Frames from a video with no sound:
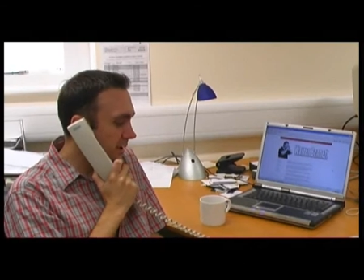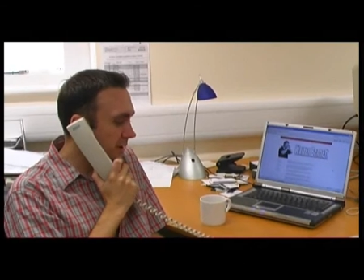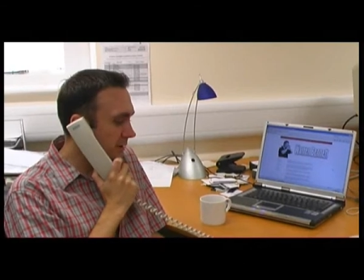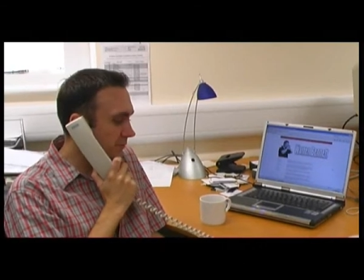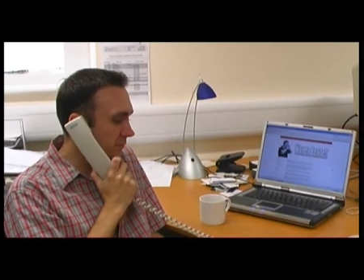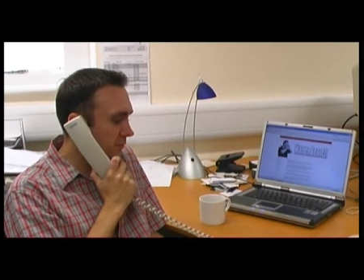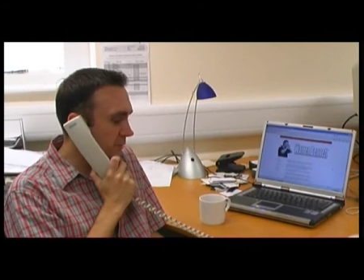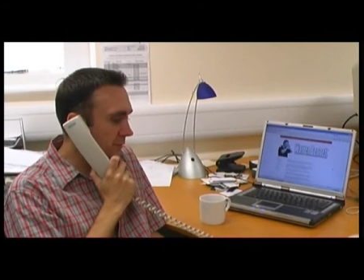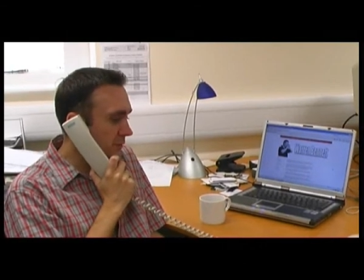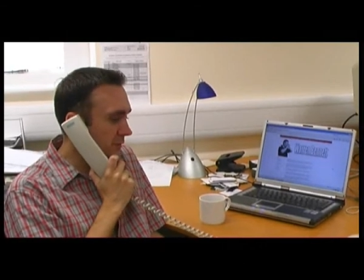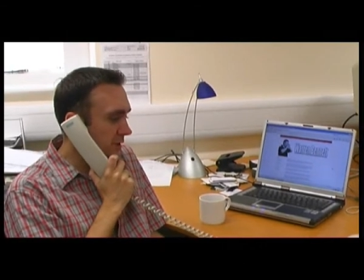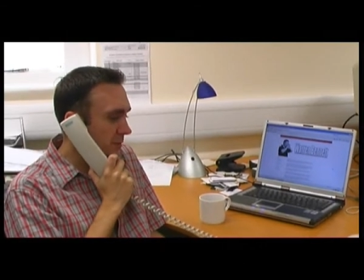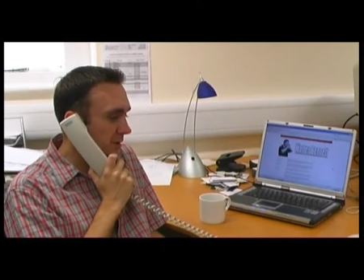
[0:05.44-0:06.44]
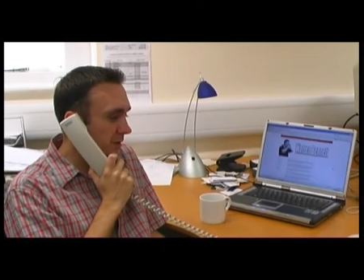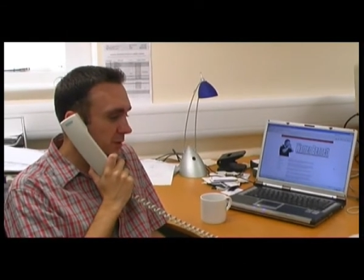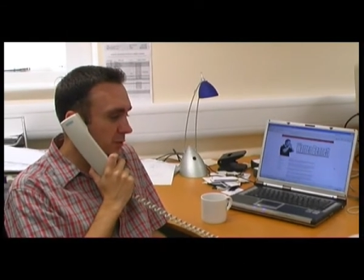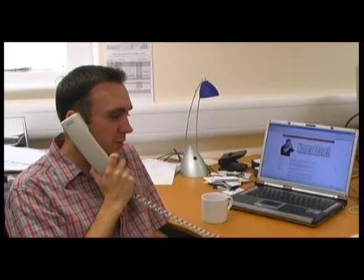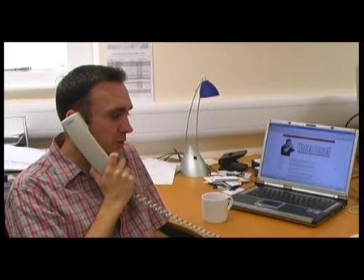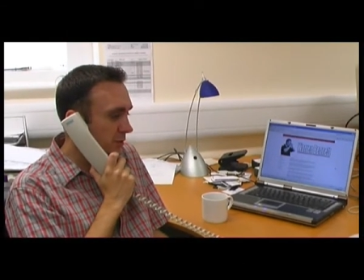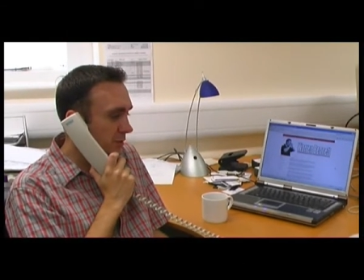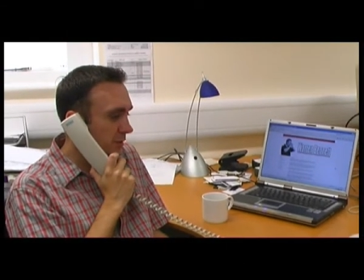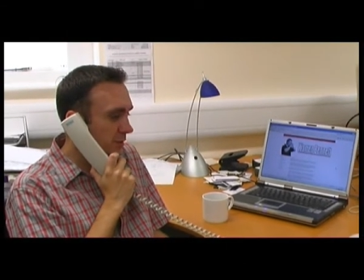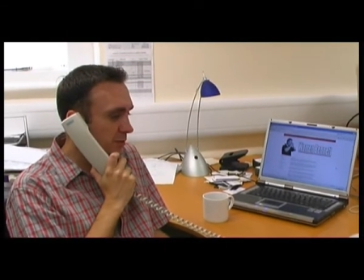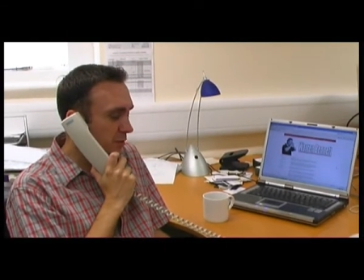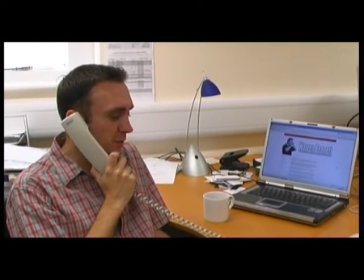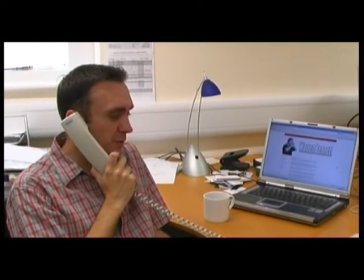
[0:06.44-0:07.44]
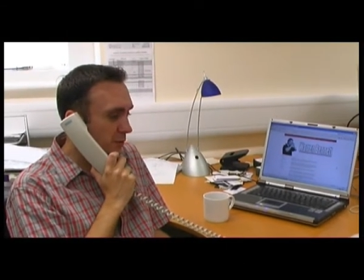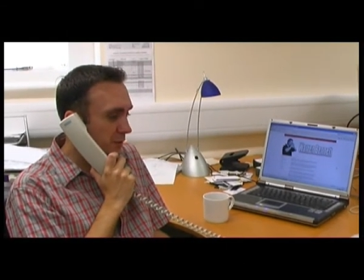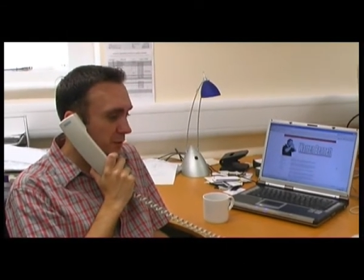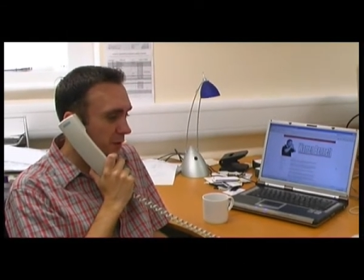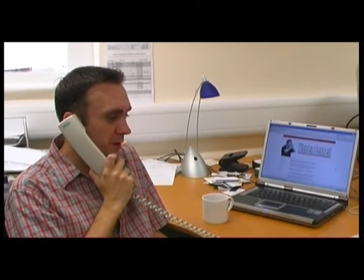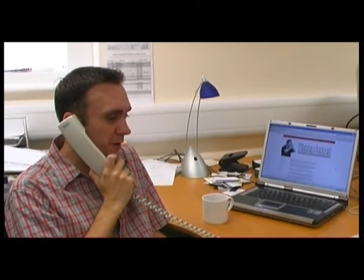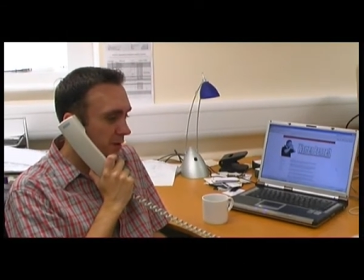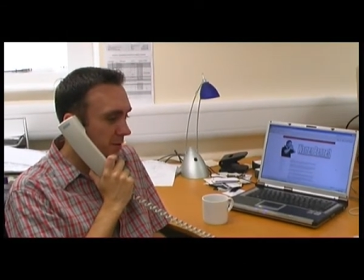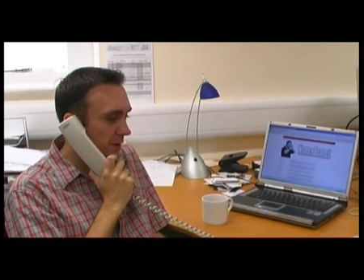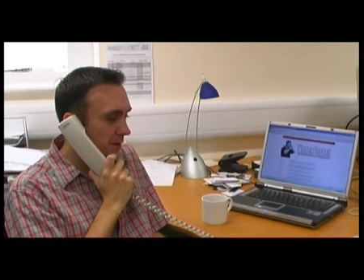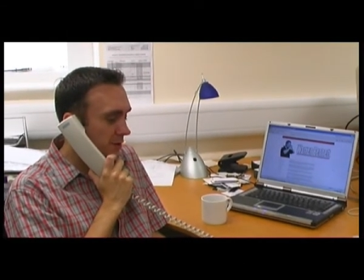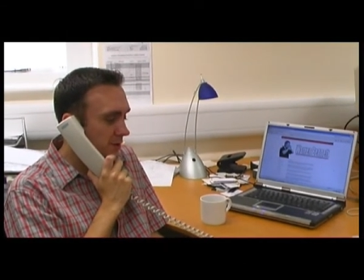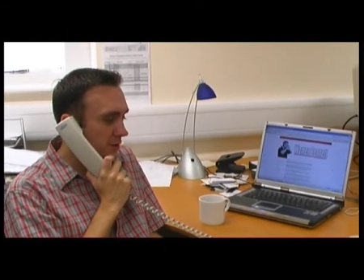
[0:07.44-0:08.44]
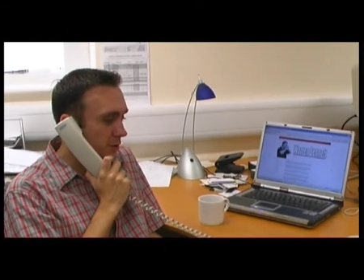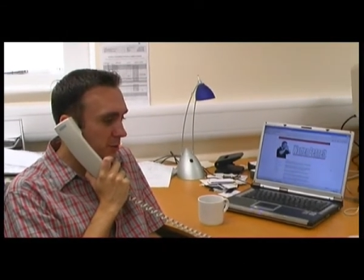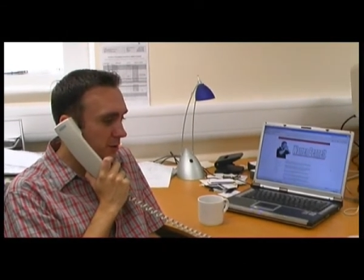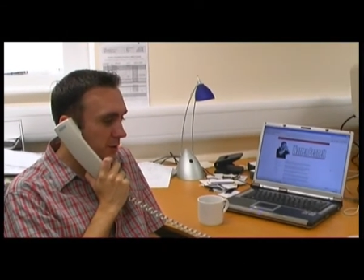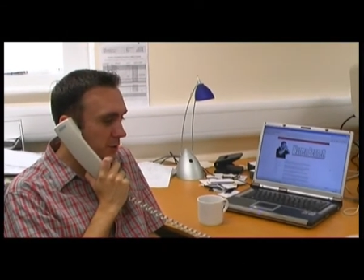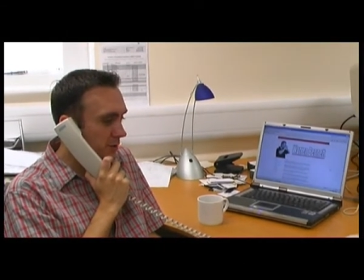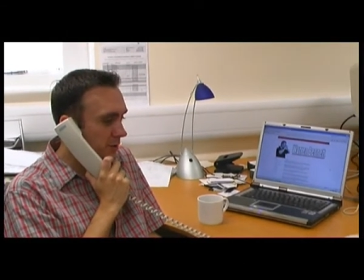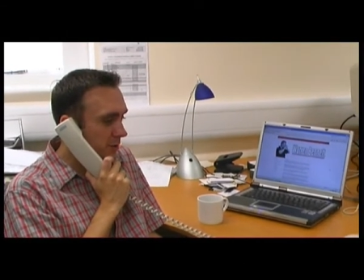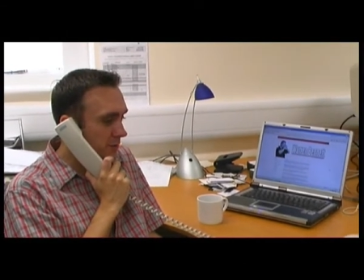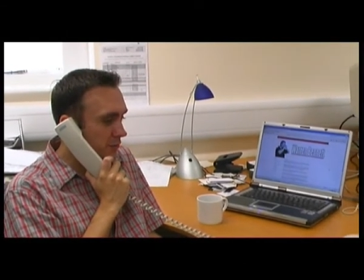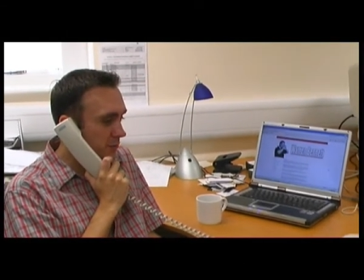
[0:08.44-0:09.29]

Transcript: I, I, we've got somebody that we want to put forward for the England manager's job, and I want,